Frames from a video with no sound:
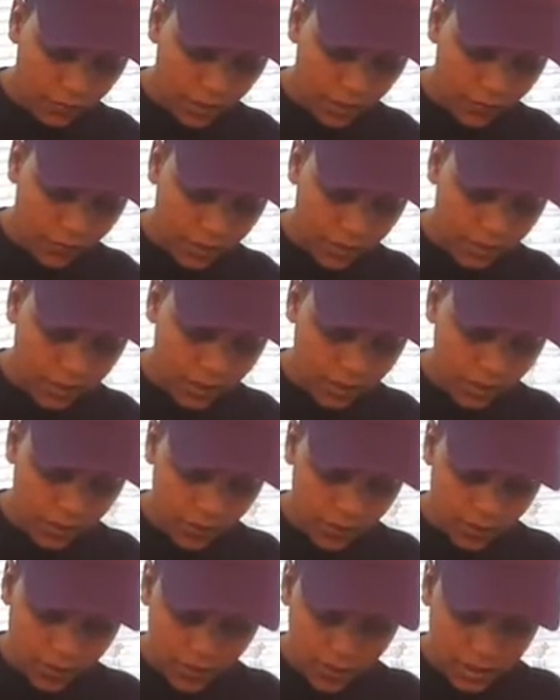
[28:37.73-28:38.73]
what I'm going to do
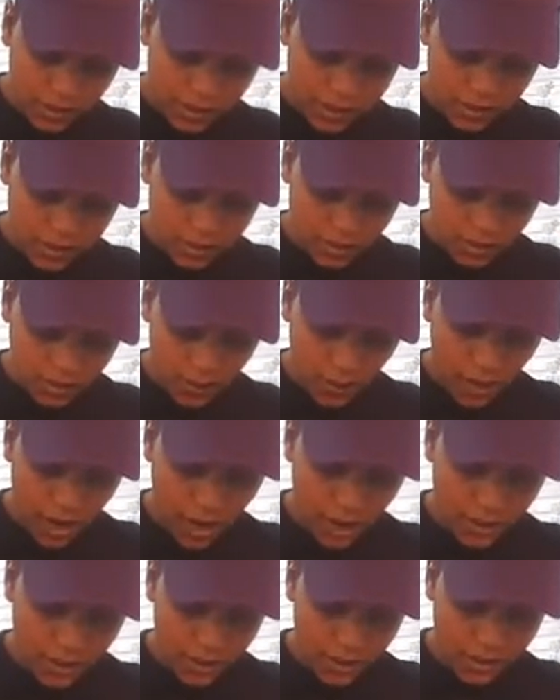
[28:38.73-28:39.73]
with this
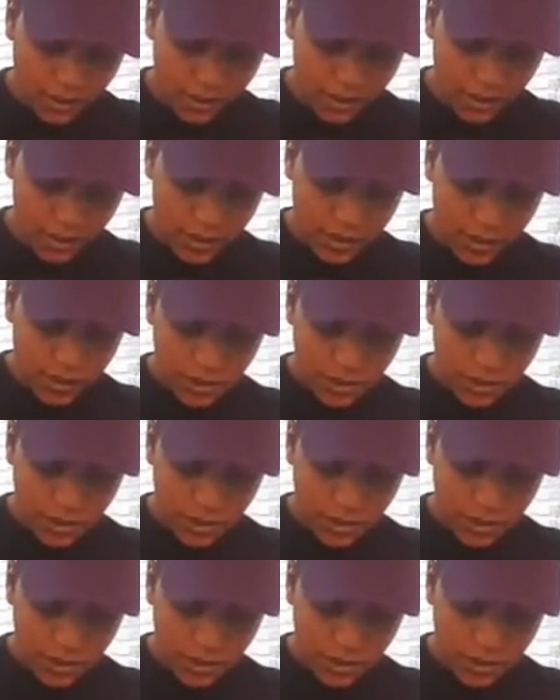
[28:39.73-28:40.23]
guac is,